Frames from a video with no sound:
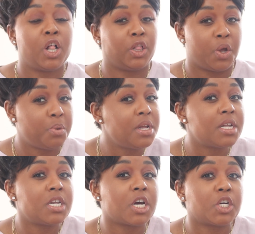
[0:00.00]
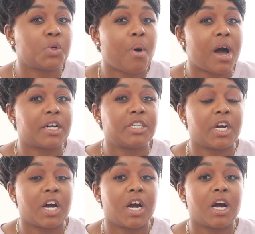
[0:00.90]
loading the
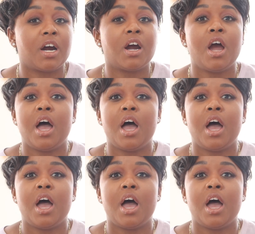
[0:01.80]
dishwasher,